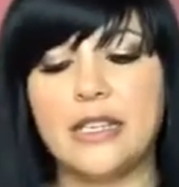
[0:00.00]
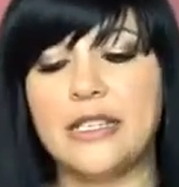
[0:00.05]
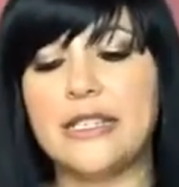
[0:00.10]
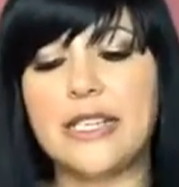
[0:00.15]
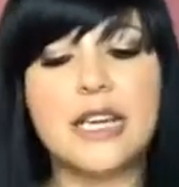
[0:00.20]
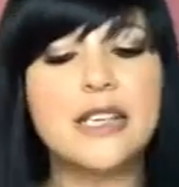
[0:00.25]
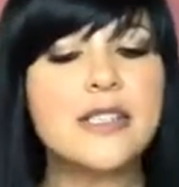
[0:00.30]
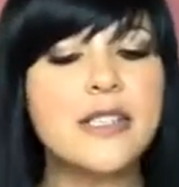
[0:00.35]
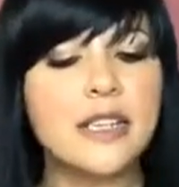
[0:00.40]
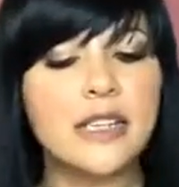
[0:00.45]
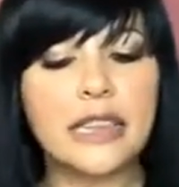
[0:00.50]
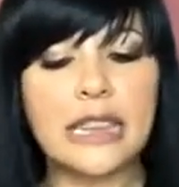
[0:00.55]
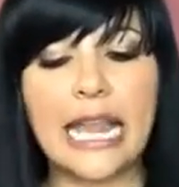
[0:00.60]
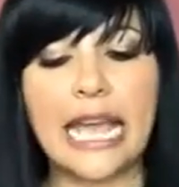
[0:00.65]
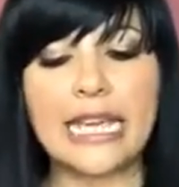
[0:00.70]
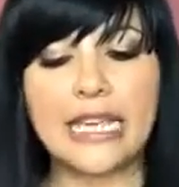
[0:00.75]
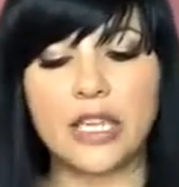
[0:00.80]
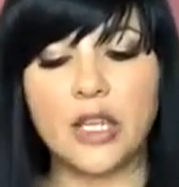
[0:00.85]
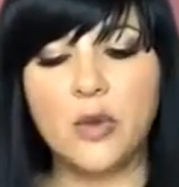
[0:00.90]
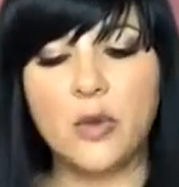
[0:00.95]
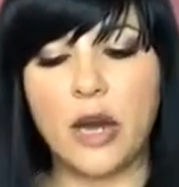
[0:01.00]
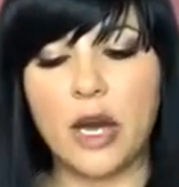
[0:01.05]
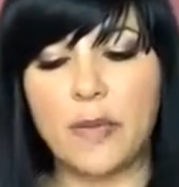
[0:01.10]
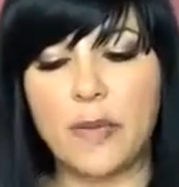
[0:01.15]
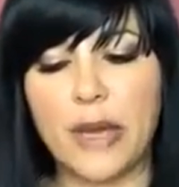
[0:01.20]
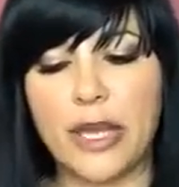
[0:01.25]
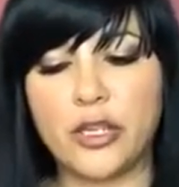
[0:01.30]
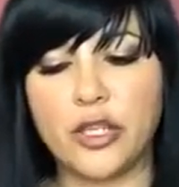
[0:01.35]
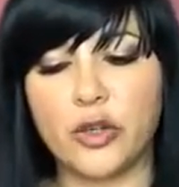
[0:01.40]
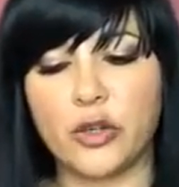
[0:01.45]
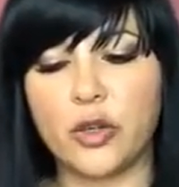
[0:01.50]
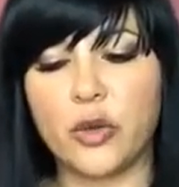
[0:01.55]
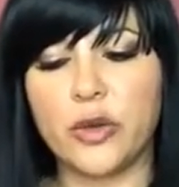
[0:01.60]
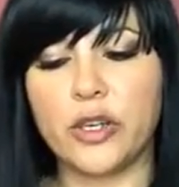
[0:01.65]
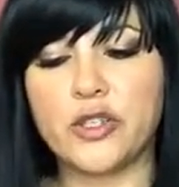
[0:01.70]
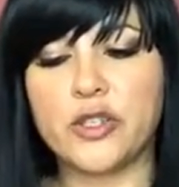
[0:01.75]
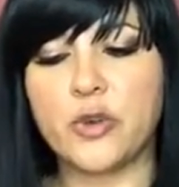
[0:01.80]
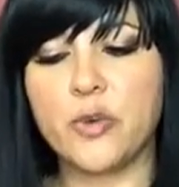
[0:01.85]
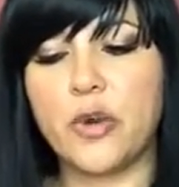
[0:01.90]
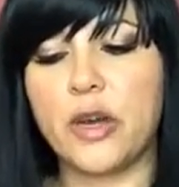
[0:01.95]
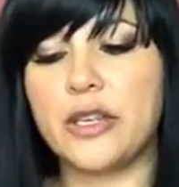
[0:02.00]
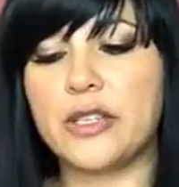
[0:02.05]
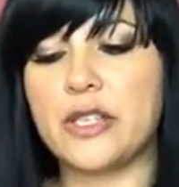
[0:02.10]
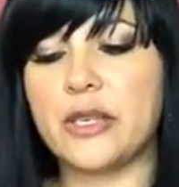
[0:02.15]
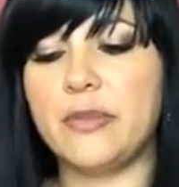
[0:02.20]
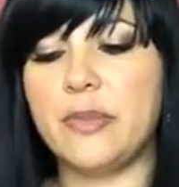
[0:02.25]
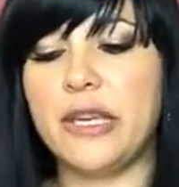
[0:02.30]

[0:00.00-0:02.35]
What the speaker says: doesn't light you up, and you're going to want to